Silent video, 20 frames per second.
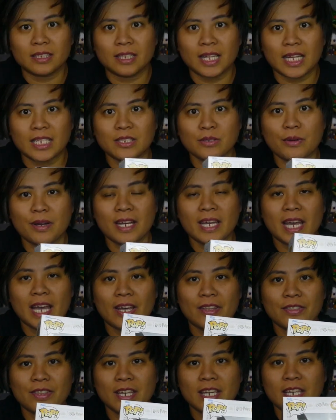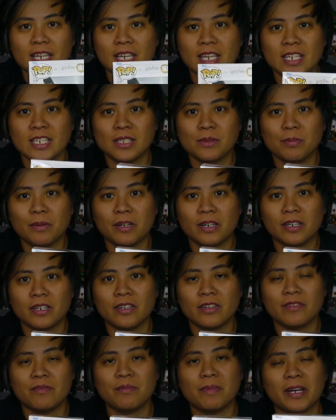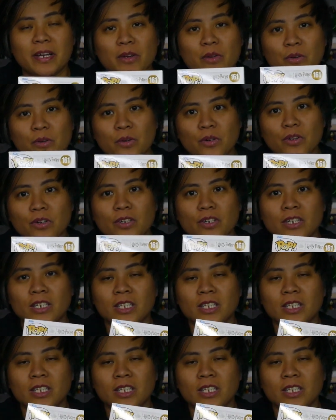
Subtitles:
that's why I think he's part of my horror